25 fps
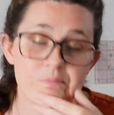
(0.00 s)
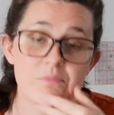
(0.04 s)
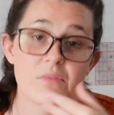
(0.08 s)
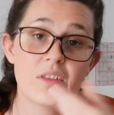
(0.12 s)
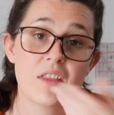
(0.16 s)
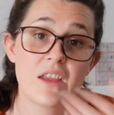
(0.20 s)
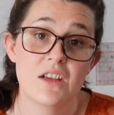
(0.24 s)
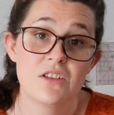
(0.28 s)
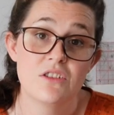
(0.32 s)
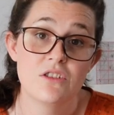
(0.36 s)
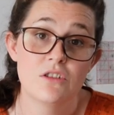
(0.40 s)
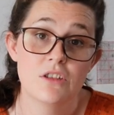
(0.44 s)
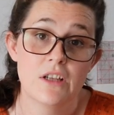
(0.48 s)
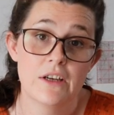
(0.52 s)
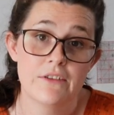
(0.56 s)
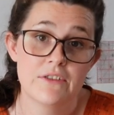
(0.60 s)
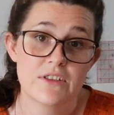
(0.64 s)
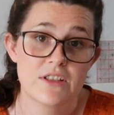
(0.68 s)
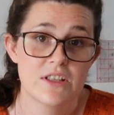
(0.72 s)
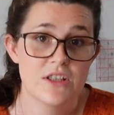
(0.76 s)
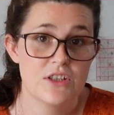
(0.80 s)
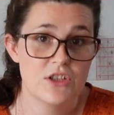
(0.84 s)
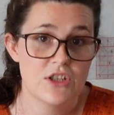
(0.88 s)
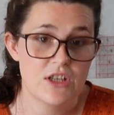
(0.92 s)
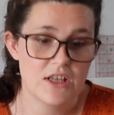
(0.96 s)
They do have a
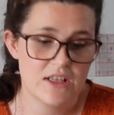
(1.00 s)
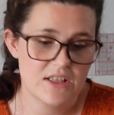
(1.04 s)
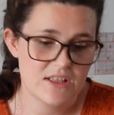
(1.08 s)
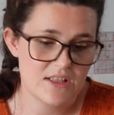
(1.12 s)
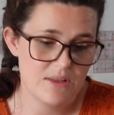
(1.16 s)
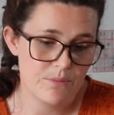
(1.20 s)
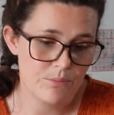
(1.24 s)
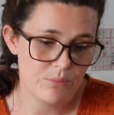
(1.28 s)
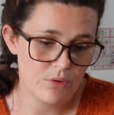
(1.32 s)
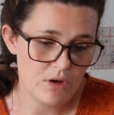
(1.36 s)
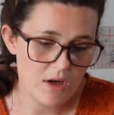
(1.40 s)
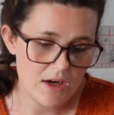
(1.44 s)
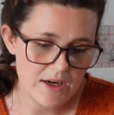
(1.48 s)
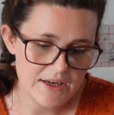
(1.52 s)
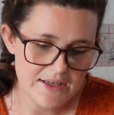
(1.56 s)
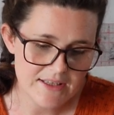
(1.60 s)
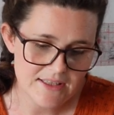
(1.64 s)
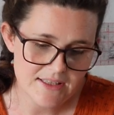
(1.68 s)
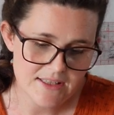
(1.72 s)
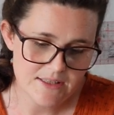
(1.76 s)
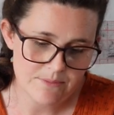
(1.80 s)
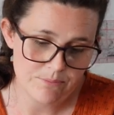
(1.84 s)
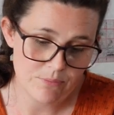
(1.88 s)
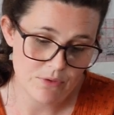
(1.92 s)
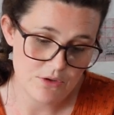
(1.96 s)
suggested
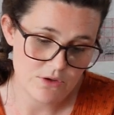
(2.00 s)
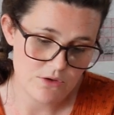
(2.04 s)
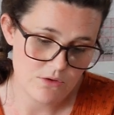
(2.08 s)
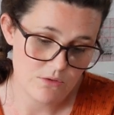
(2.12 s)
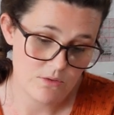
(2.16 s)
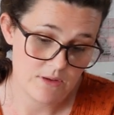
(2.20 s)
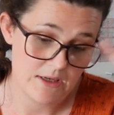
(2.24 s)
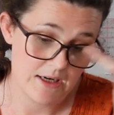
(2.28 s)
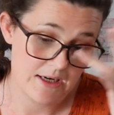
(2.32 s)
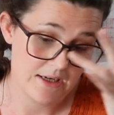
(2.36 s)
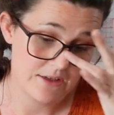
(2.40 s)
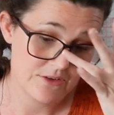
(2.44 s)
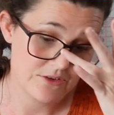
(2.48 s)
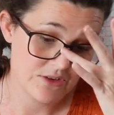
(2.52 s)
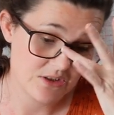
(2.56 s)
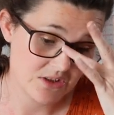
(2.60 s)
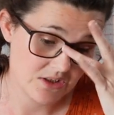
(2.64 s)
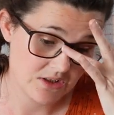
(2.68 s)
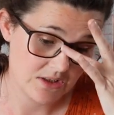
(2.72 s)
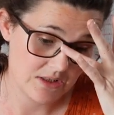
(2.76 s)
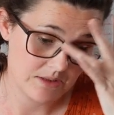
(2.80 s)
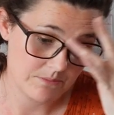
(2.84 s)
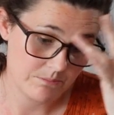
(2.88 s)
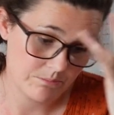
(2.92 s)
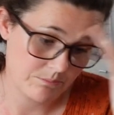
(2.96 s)
price, but you can
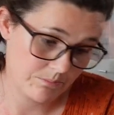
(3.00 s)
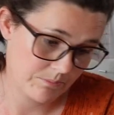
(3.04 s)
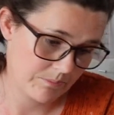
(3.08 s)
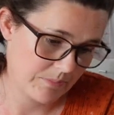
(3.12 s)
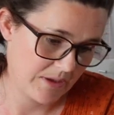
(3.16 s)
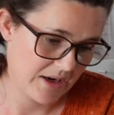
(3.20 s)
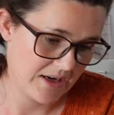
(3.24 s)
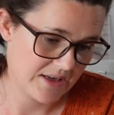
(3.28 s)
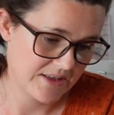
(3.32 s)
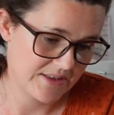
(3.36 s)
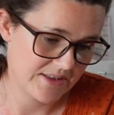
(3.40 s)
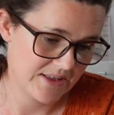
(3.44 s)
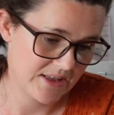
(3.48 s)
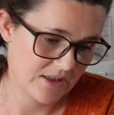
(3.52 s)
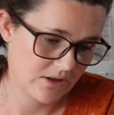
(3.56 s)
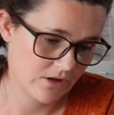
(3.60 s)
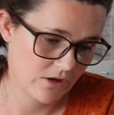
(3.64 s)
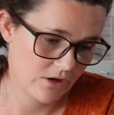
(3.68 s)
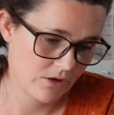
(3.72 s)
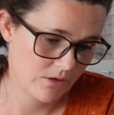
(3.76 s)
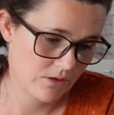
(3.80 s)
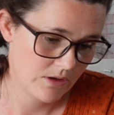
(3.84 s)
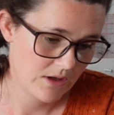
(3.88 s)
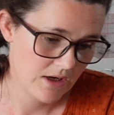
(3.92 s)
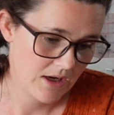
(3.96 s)
just pay
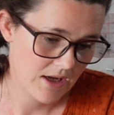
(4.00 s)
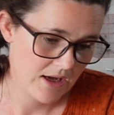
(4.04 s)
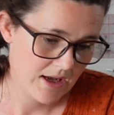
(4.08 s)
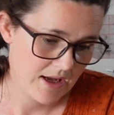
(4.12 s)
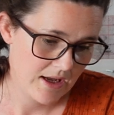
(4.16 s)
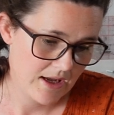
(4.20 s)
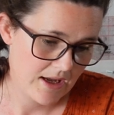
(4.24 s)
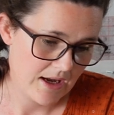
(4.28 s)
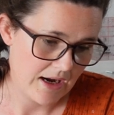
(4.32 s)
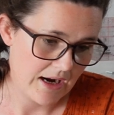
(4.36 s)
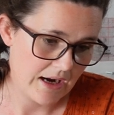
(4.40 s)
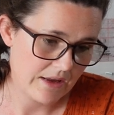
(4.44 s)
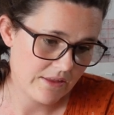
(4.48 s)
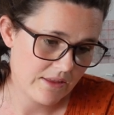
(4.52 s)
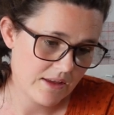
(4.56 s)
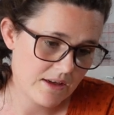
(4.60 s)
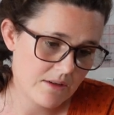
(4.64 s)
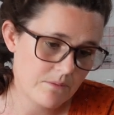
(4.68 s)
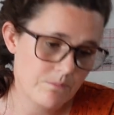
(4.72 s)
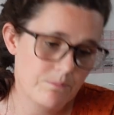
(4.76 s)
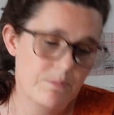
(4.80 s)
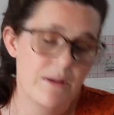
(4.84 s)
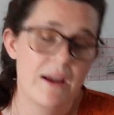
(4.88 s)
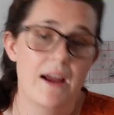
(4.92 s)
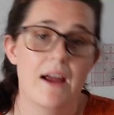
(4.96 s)
zero. I
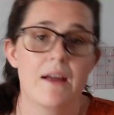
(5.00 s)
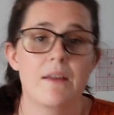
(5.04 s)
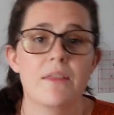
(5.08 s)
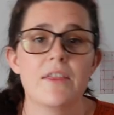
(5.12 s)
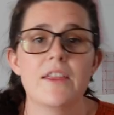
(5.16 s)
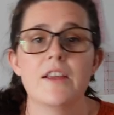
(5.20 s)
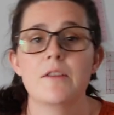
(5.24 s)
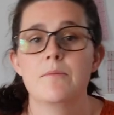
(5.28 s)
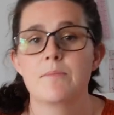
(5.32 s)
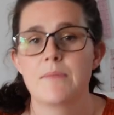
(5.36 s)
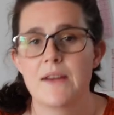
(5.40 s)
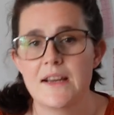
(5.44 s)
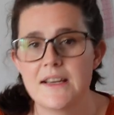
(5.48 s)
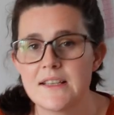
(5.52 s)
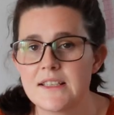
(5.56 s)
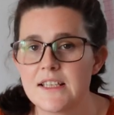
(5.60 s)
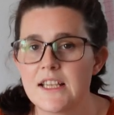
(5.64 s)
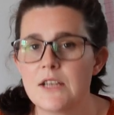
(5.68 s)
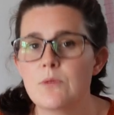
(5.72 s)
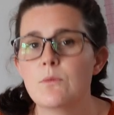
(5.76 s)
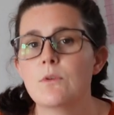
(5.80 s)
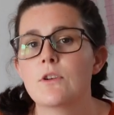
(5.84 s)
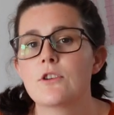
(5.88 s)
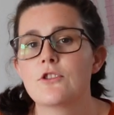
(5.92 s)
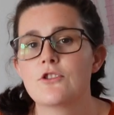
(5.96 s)
think
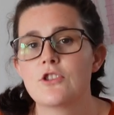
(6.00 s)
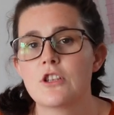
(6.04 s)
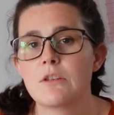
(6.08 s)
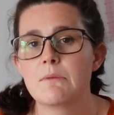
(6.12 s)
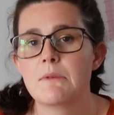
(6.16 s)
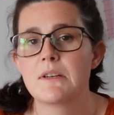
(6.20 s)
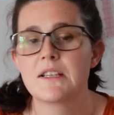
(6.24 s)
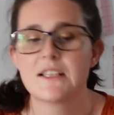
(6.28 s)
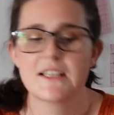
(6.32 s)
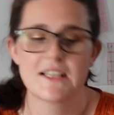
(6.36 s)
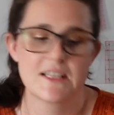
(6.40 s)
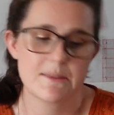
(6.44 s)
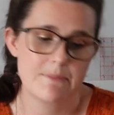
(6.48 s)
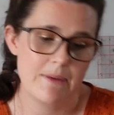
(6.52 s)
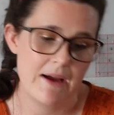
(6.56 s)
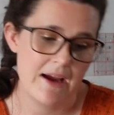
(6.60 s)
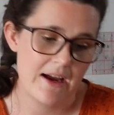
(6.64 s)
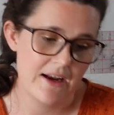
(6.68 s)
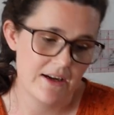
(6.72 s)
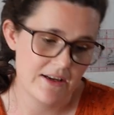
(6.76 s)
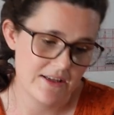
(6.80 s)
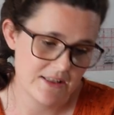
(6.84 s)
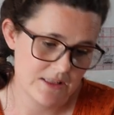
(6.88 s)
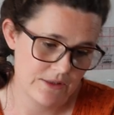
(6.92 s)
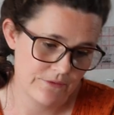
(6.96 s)
basically what drew me to this
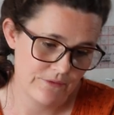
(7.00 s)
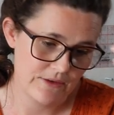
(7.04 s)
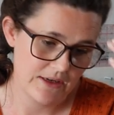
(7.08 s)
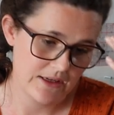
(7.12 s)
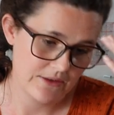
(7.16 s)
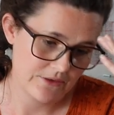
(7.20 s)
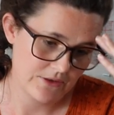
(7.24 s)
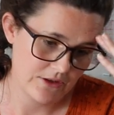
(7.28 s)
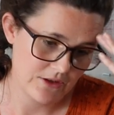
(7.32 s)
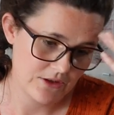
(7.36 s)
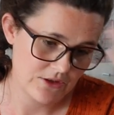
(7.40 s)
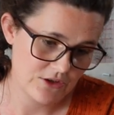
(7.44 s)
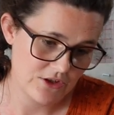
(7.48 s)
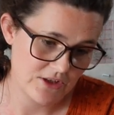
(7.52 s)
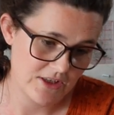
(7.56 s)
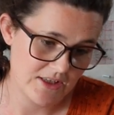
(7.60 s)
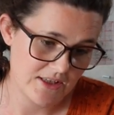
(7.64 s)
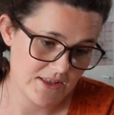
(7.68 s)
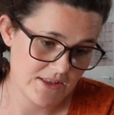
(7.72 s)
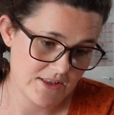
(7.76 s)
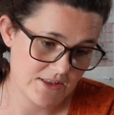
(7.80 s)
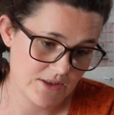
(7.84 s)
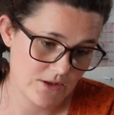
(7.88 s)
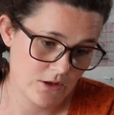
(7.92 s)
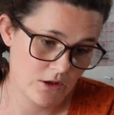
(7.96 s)
pattern is the fact that
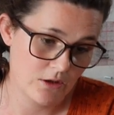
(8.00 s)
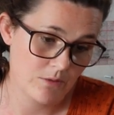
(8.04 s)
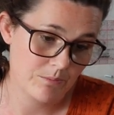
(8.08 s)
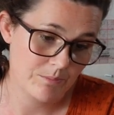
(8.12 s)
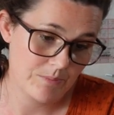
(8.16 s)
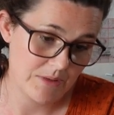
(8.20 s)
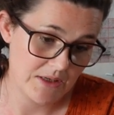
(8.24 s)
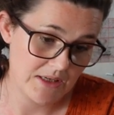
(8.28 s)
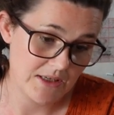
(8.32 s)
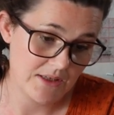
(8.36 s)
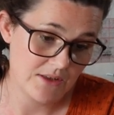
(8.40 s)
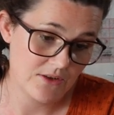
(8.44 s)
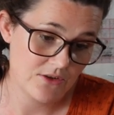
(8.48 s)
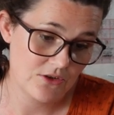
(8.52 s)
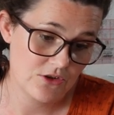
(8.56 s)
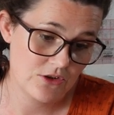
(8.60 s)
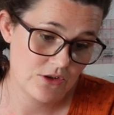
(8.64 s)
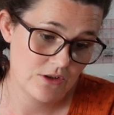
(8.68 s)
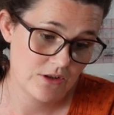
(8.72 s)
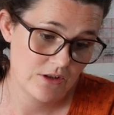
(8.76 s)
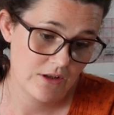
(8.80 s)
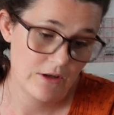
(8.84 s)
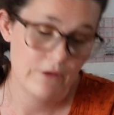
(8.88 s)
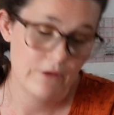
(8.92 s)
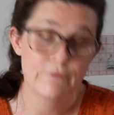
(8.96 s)
she's got
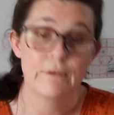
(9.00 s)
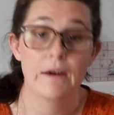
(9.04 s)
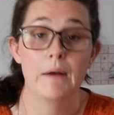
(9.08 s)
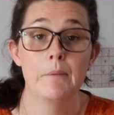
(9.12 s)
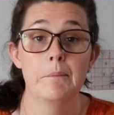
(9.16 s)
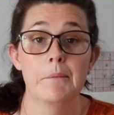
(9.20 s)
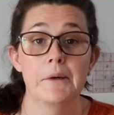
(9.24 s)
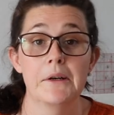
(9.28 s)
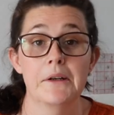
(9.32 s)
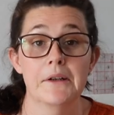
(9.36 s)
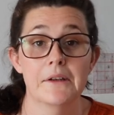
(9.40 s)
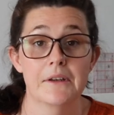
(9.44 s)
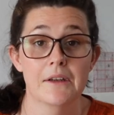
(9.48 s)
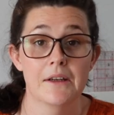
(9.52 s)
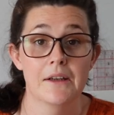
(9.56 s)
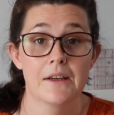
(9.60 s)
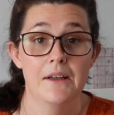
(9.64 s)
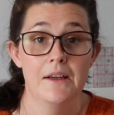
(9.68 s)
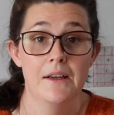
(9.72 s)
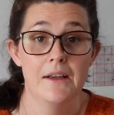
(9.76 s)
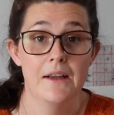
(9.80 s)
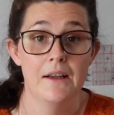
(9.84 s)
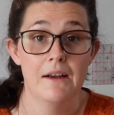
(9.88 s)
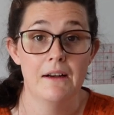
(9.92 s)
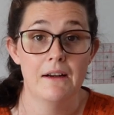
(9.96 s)
peach fabric.
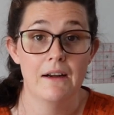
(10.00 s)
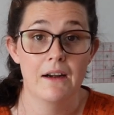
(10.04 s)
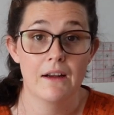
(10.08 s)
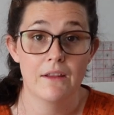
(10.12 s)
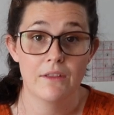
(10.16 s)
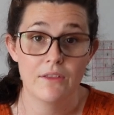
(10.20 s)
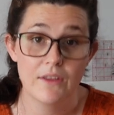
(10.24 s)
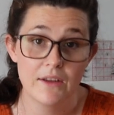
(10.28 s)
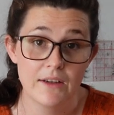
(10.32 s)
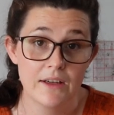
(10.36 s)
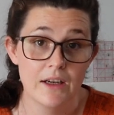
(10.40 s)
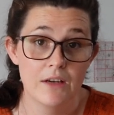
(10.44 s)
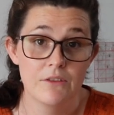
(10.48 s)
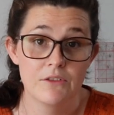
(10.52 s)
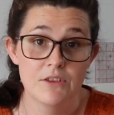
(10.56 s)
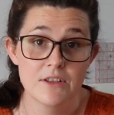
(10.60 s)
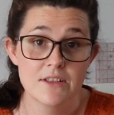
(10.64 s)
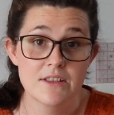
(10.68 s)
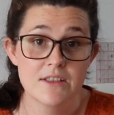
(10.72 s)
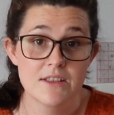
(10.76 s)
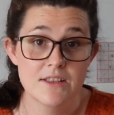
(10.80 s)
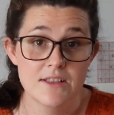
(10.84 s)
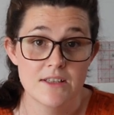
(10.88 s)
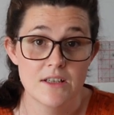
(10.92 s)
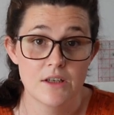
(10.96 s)
I think I'm
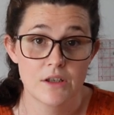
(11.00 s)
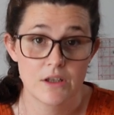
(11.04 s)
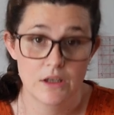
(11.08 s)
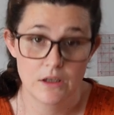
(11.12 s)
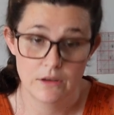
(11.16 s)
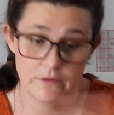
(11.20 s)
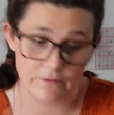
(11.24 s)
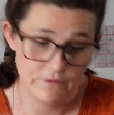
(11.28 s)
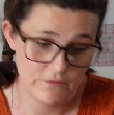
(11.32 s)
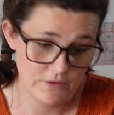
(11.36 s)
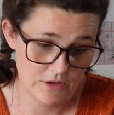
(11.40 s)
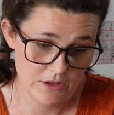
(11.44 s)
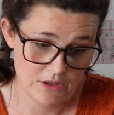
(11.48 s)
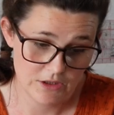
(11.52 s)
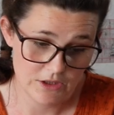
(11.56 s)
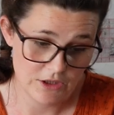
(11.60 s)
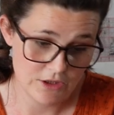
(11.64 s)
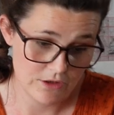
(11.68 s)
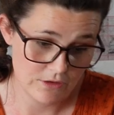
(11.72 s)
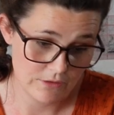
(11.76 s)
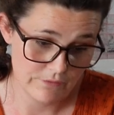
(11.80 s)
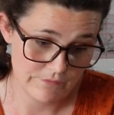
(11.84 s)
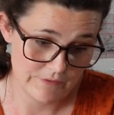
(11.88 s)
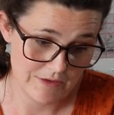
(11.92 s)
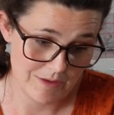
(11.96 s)
just a sucker for
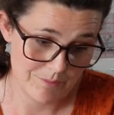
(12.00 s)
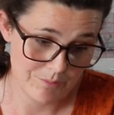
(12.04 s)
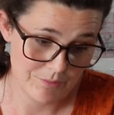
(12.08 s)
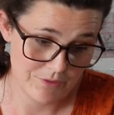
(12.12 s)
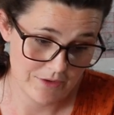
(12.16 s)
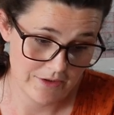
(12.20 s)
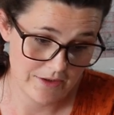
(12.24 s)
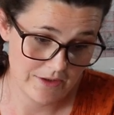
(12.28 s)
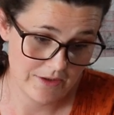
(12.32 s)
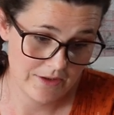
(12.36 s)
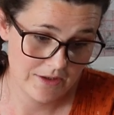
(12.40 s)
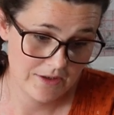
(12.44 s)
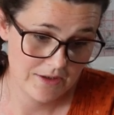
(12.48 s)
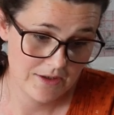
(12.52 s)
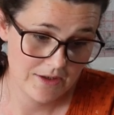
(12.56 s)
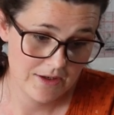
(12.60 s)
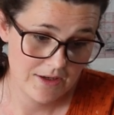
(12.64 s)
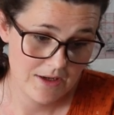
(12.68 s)
cute fabric.